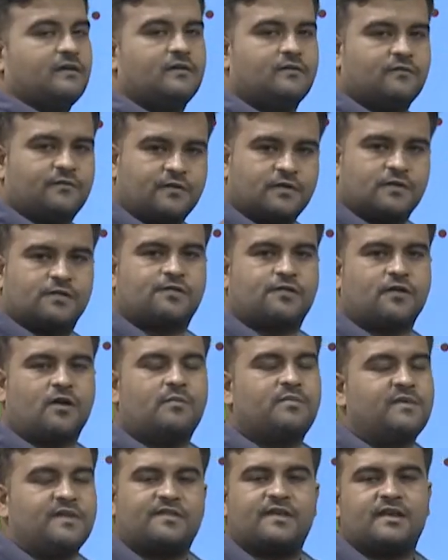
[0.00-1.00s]
full
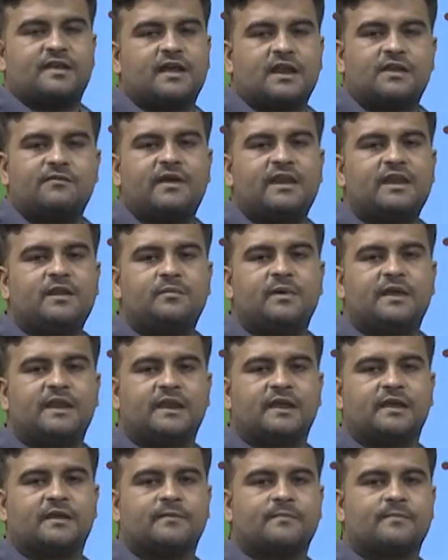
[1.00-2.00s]
stop, does not convey any
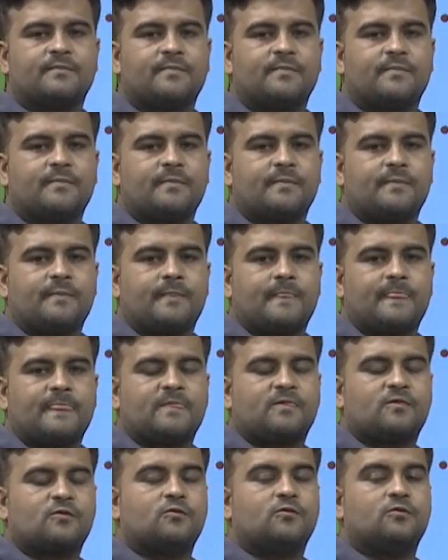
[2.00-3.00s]
meaning.
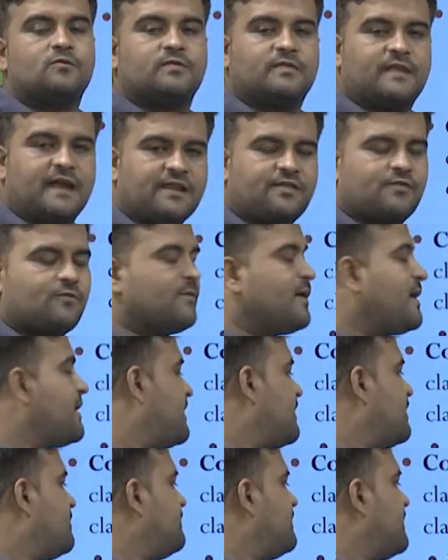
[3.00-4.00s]
So, that is why
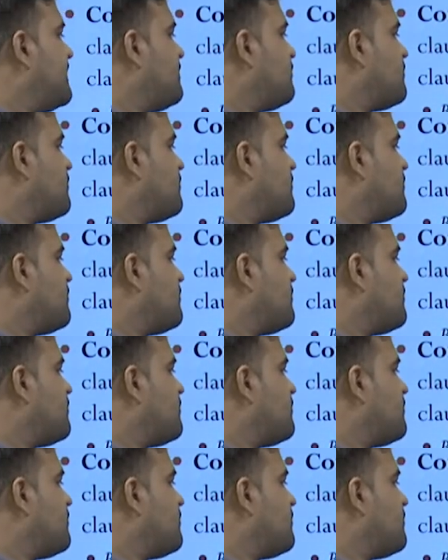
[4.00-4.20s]
here we have